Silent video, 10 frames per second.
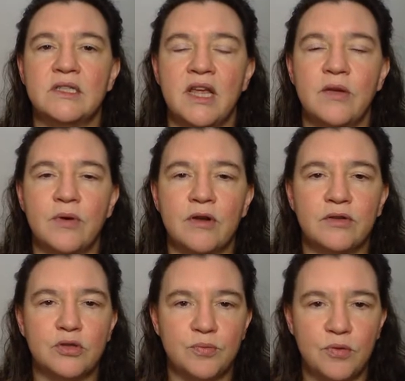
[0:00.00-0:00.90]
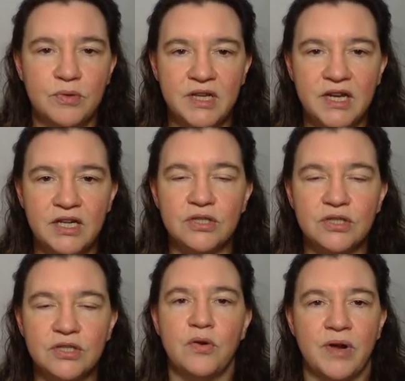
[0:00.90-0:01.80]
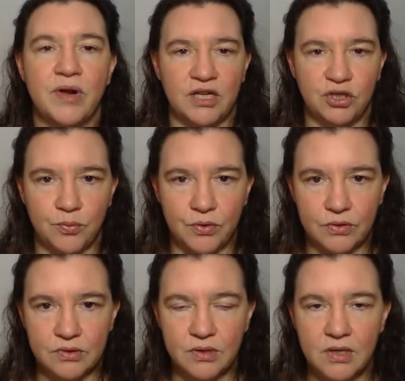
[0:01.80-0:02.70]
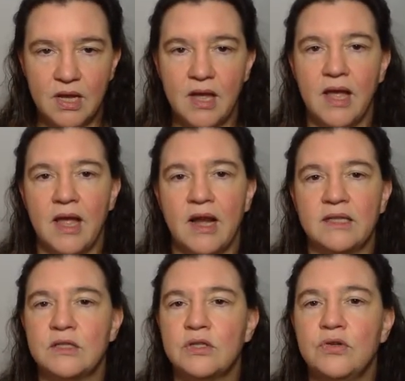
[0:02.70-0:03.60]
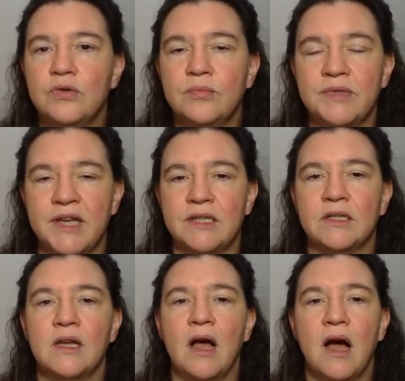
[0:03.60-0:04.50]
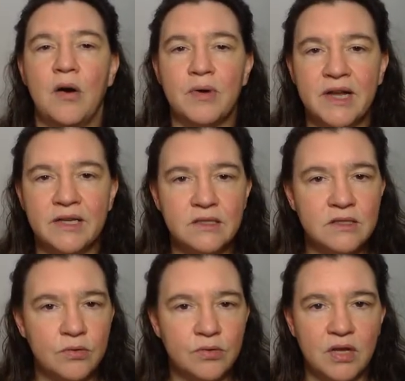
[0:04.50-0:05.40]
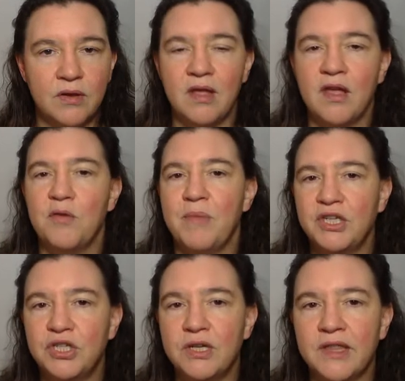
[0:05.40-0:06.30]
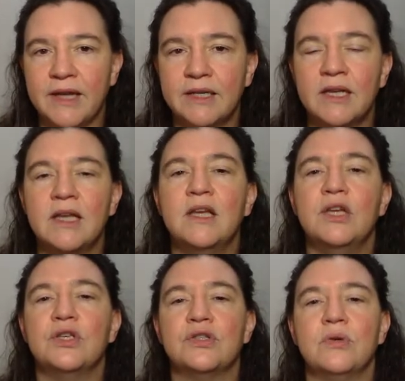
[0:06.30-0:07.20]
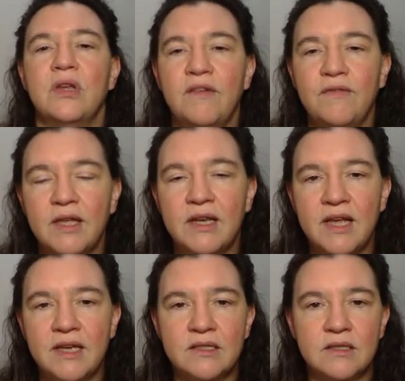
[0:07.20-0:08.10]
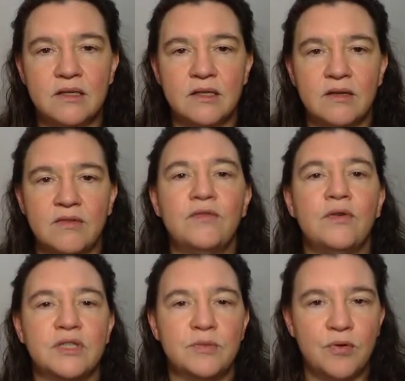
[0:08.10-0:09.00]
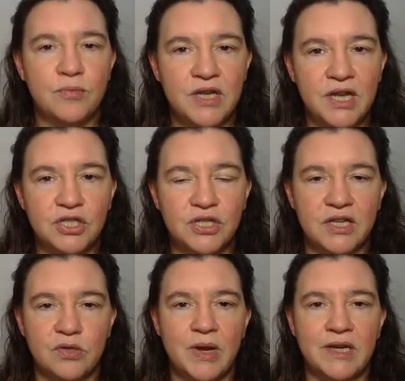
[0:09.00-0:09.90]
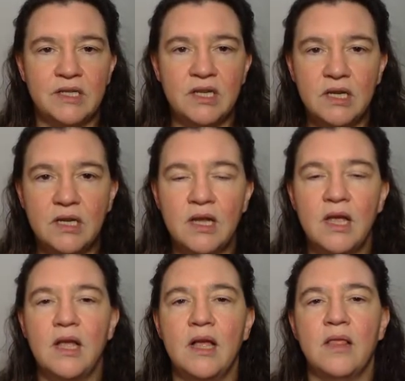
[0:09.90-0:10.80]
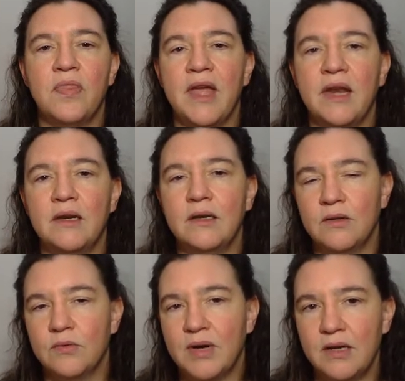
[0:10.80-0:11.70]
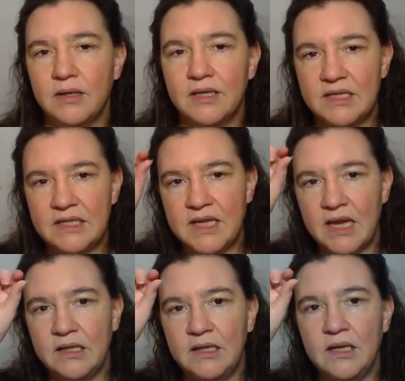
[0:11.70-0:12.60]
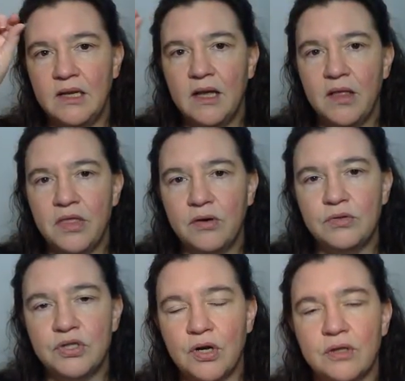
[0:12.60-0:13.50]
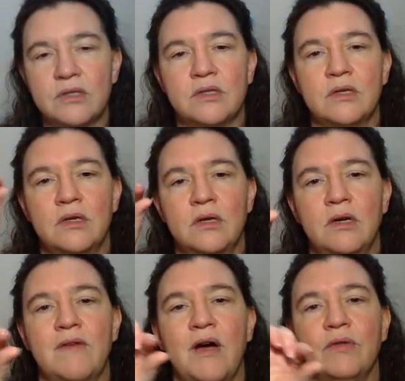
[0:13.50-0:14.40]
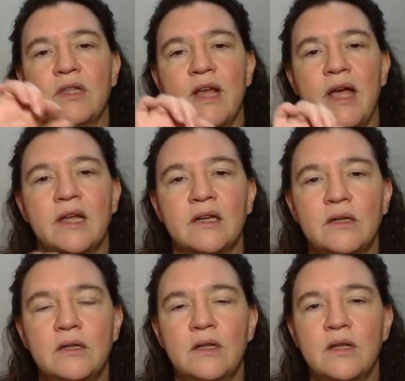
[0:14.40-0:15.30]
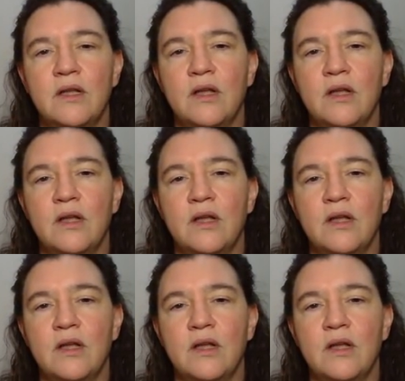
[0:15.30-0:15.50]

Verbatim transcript: take one of those permutations where it actually works, and let's assume that our S is already matching that. So if then S for this permutation has weight t, then, well, it's exactly those dots around the diagonal